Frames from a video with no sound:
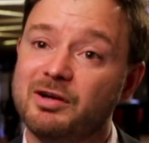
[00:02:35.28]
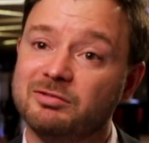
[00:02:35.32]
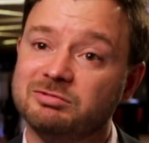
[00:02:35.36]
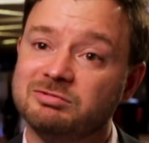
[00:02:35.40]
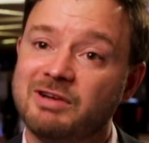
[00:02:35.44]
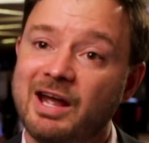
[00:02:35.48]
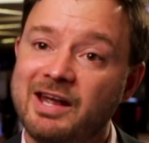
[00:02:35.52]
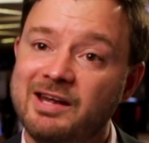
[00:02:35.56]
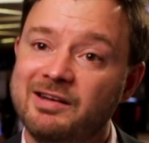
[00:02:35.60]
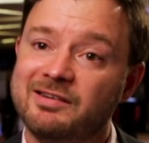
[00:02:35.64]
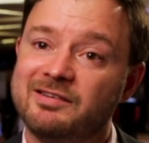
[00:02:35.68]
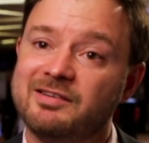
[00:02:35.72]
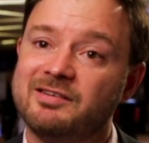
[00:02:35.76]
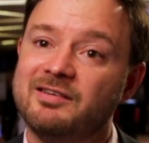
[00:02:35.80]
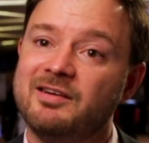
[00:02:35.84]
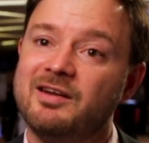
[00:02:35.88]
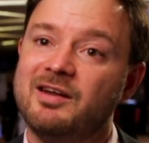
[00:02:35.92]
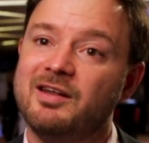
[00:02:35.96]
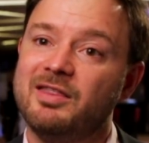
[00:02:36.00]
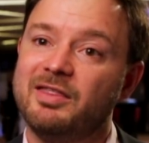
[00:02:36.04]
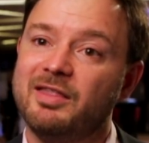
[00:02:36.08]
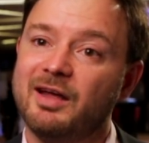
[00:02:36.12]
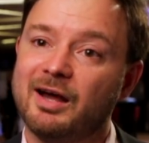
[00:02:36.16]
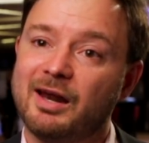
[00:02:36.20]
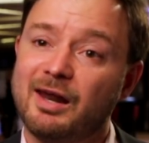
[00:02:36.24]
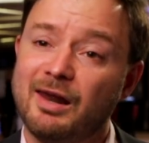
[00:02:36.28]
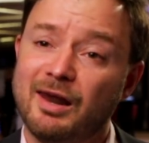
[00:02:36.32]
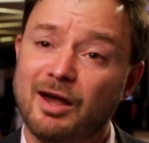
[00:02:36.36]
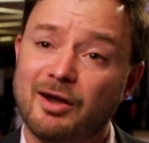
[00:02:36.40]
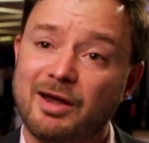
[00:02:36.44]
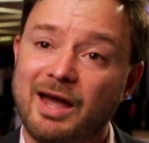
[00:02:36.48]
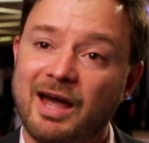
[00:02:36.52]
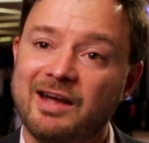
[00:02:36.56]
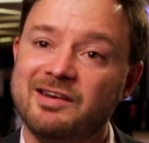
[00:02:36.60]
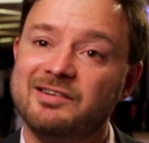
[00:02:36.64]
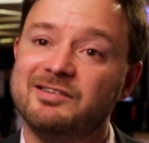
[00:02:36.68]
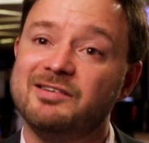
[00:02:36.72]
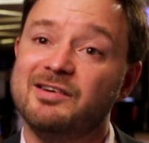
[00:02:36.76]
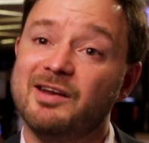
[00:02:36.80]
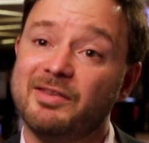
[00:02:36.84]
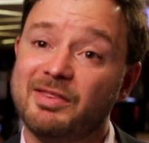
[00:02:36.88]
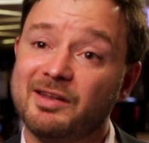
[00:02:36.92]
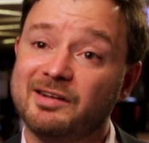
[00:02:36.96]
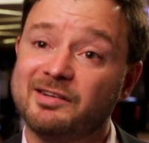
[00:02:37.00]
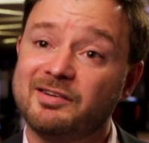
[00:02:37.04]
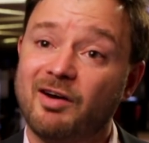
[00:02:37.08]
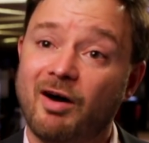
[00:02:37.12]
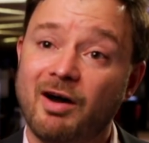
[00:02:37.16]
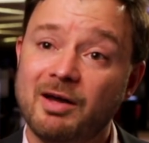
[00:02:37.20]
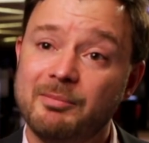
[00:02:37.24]
the rate, the location and
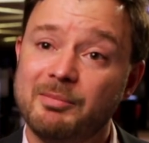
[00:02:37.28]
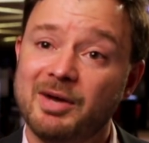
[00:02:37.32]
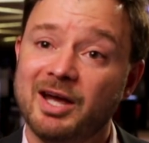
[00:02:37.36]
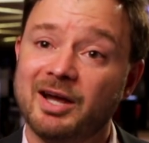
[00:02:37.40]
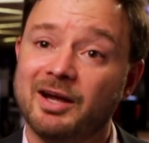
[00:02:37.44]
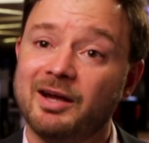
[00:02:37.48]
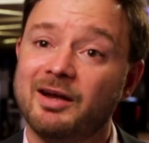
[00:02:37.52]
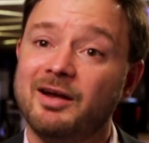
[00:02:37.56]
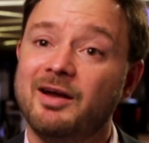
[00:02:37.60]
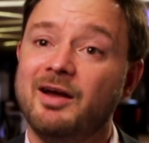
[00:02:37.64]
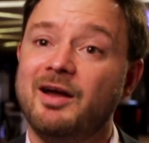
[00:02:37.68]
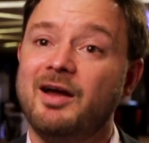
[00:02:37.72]
the timing.